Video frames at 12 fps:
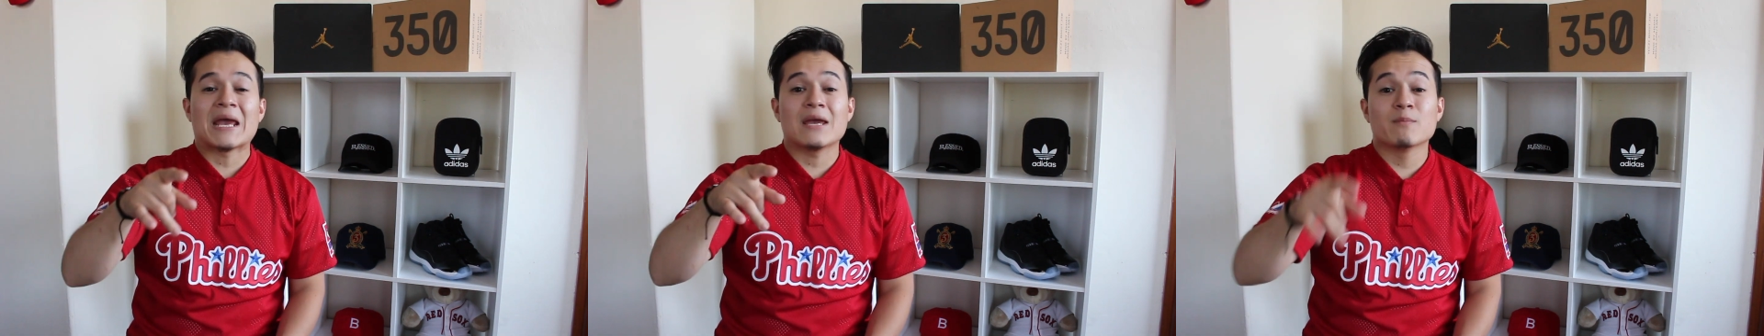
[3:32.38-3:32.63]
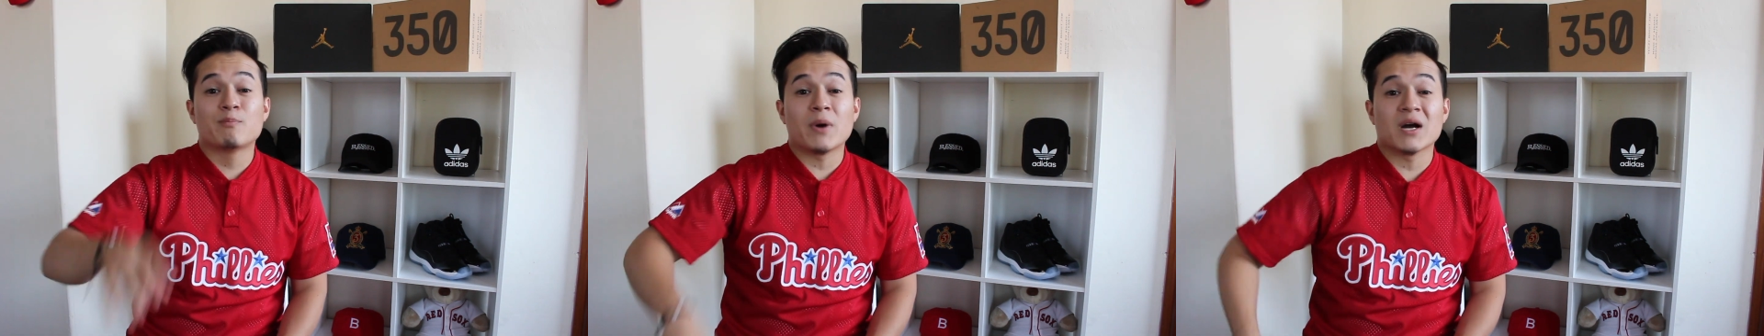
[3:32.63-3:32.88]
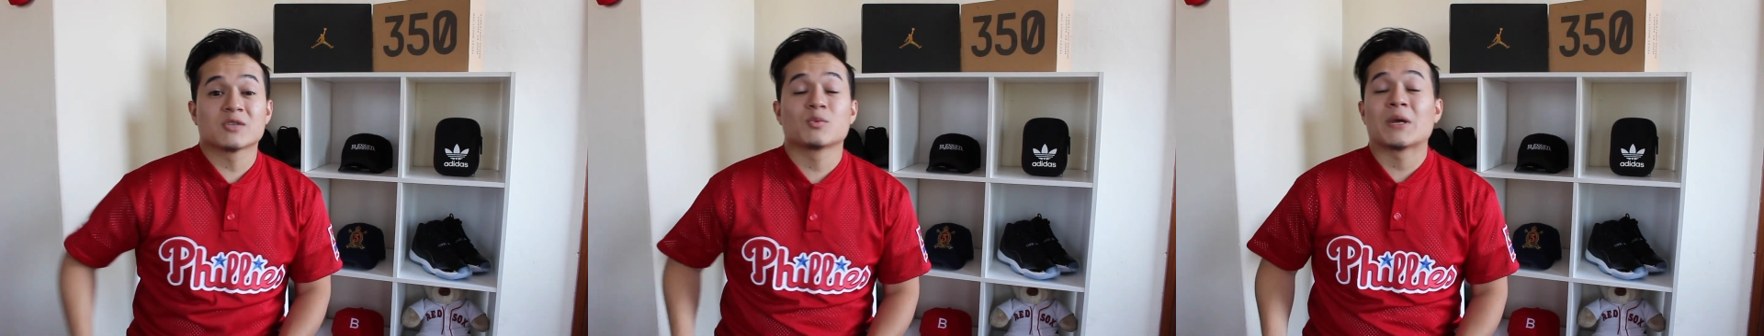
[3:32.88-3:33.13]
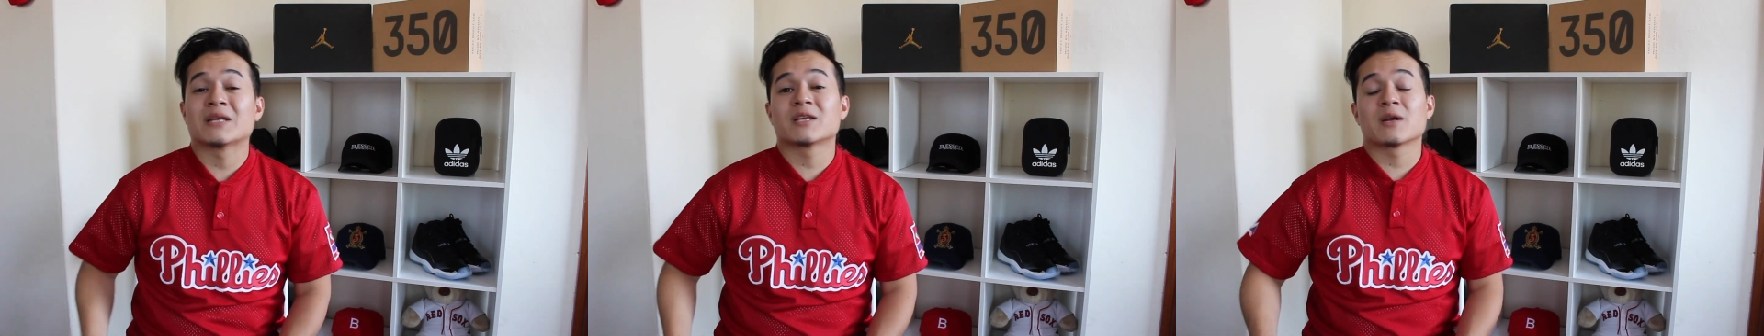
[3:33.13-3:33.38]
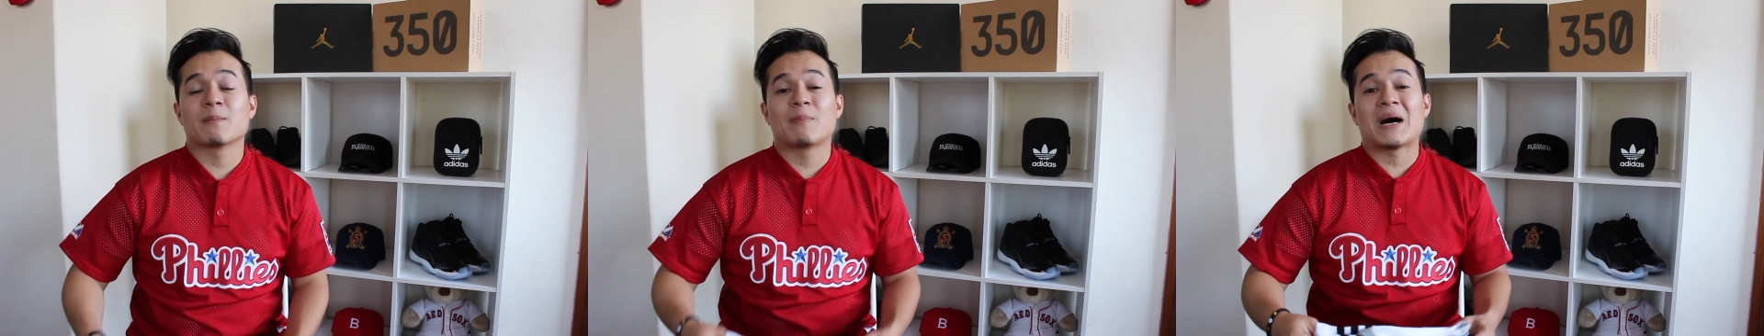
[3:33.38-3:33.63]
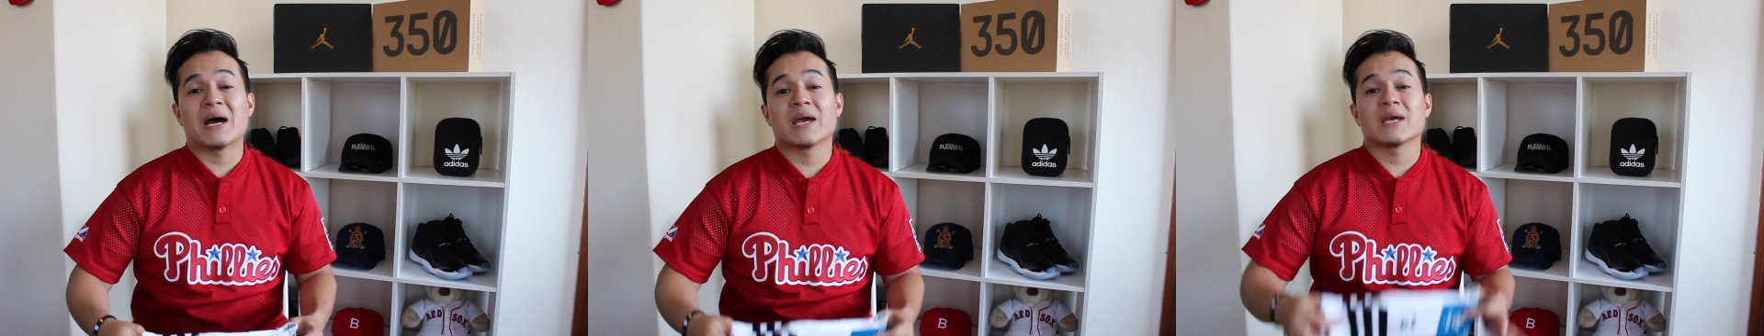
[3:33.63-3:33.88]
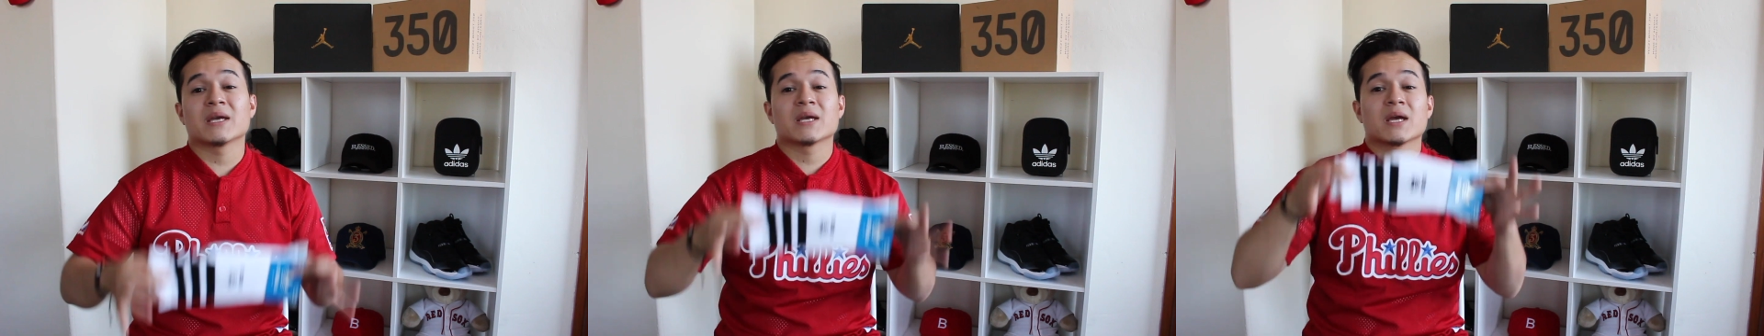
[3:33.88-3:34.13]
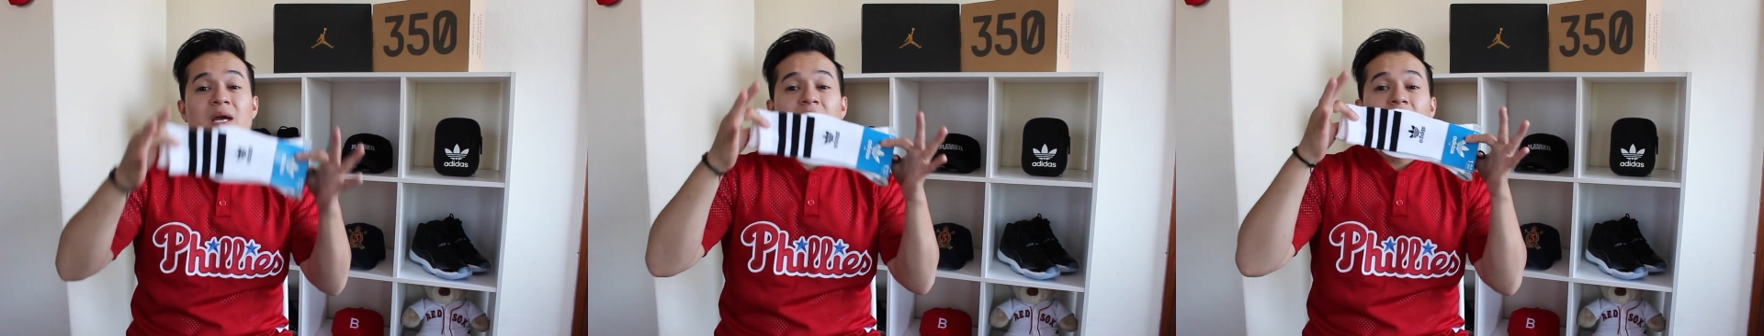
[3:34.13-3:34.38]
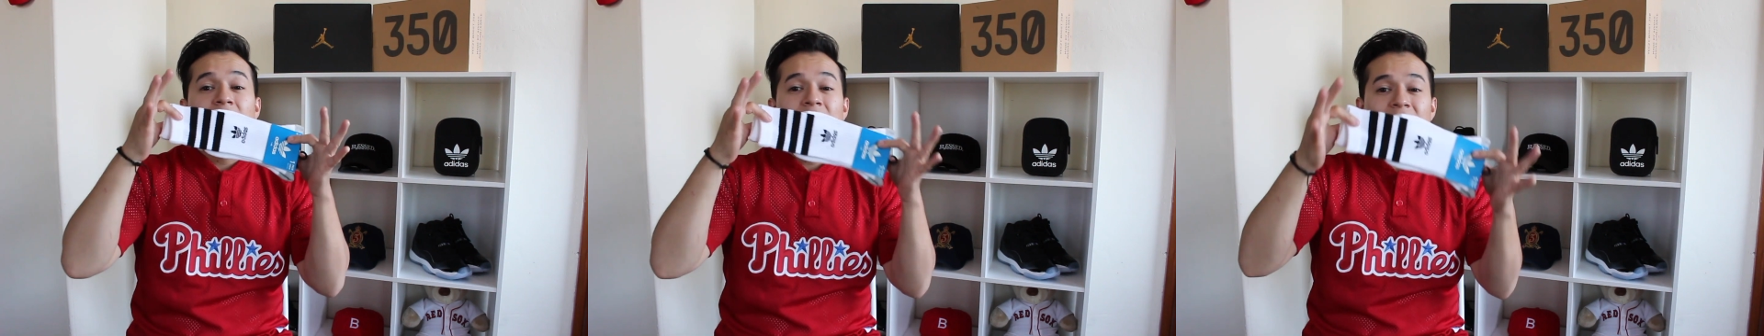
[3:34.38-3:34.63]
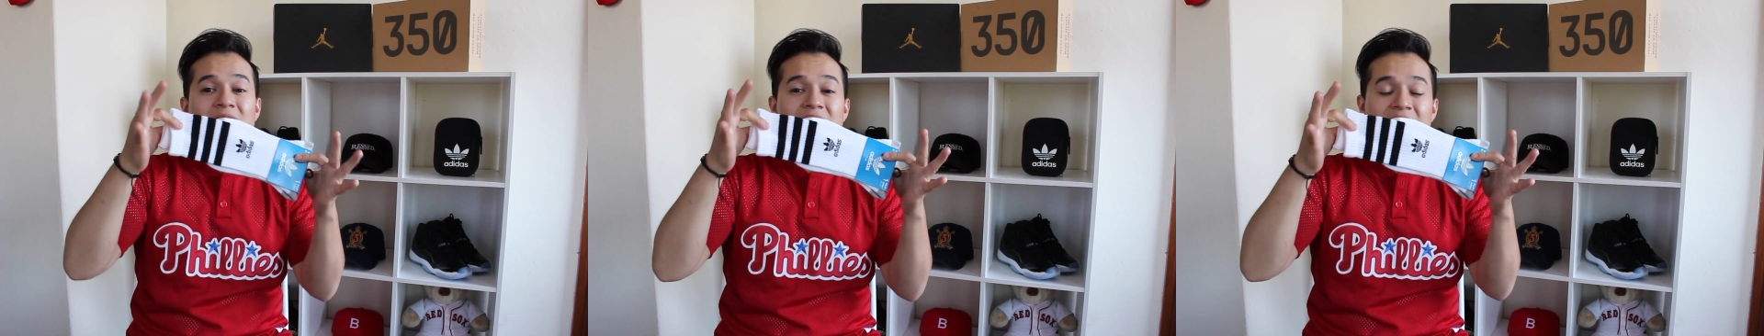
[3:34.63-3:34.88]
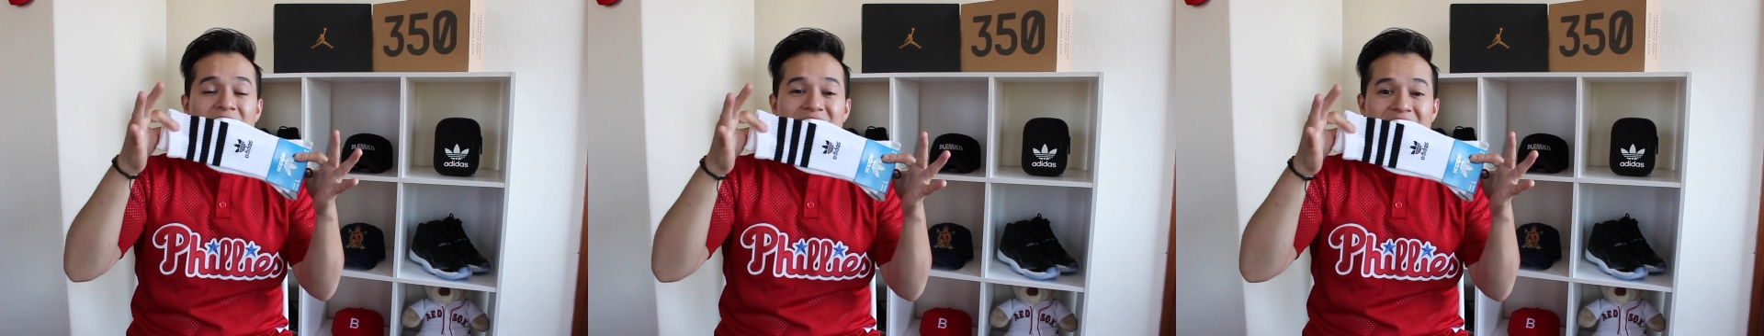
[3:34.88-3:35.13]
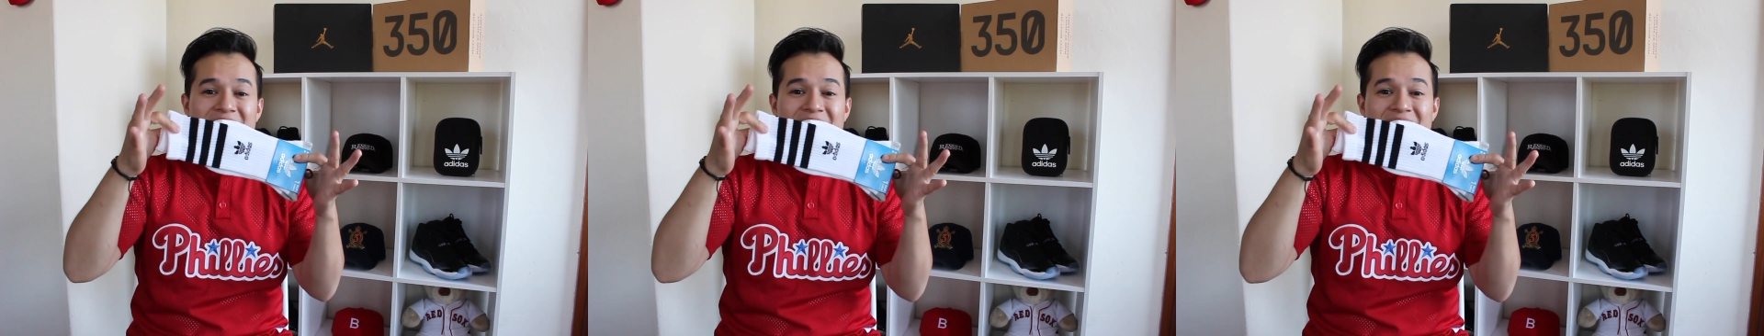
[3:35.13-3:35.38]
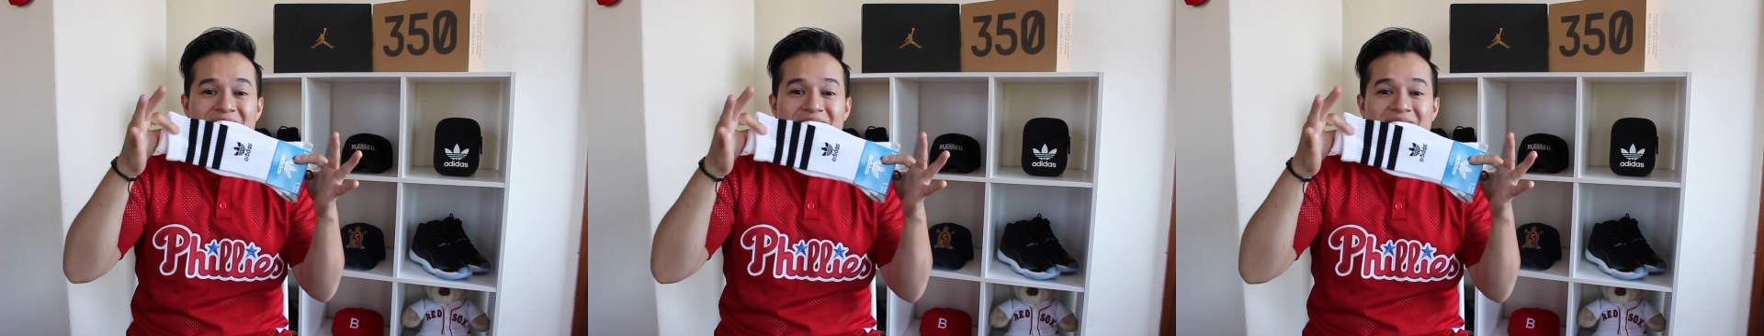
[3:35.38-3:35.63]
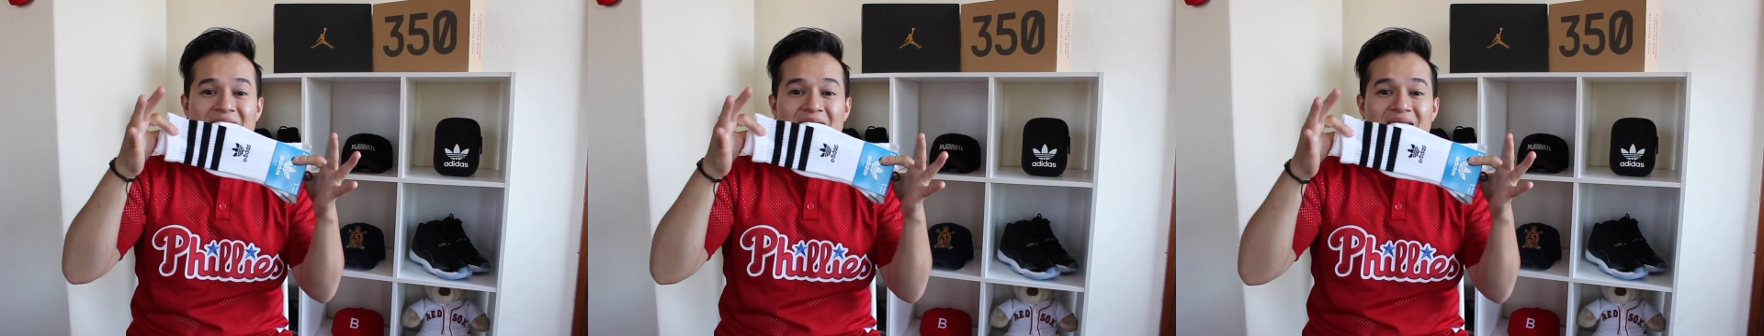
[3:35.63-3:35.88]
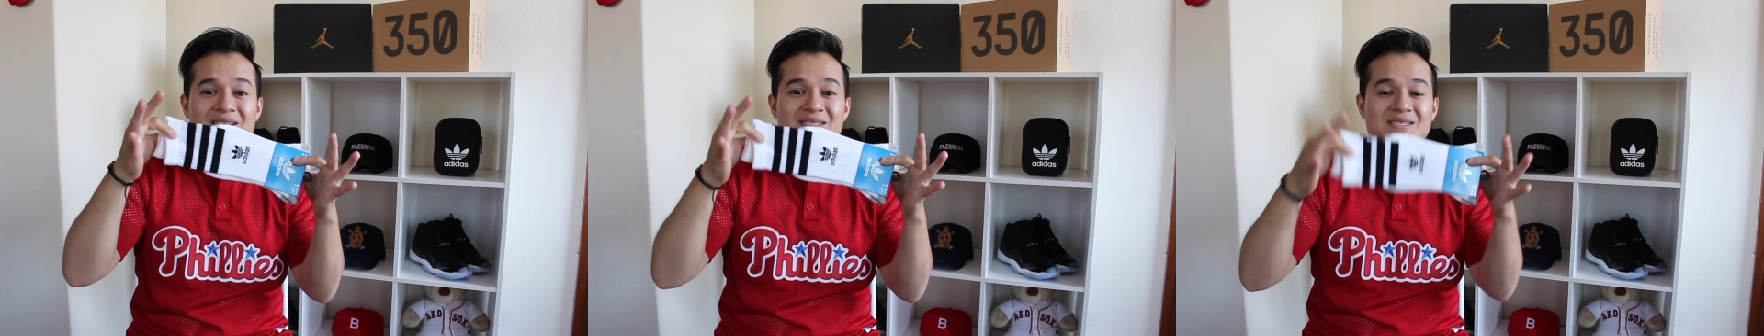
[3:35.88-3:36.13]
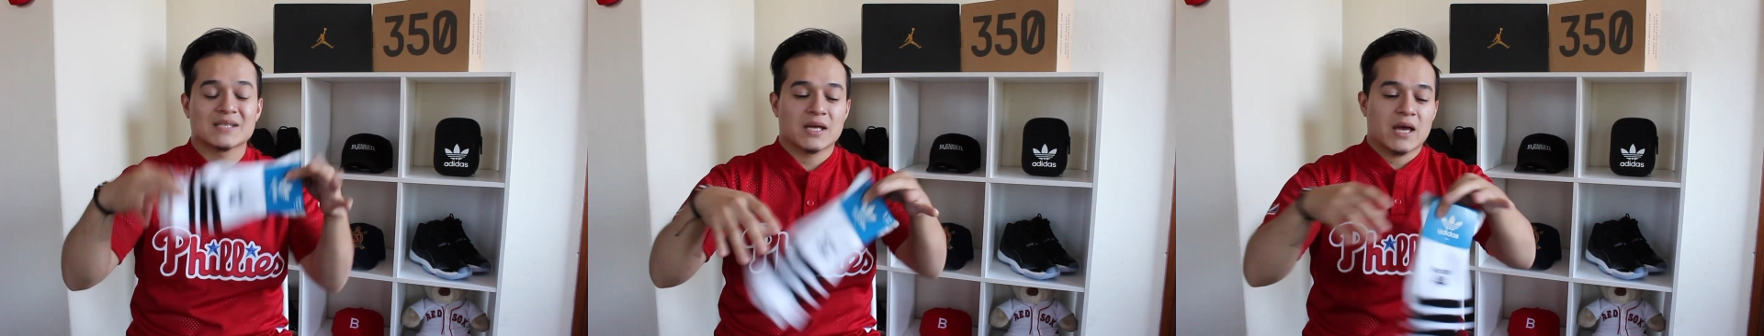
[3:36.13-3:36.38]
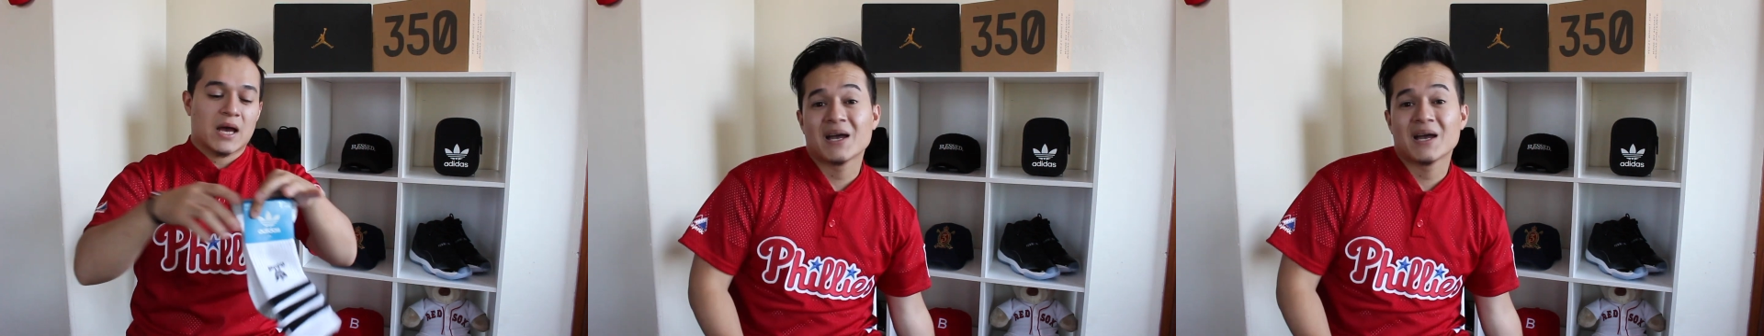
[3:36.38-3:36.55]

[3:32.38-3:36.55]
$8 we ended up buying these Adidas socks.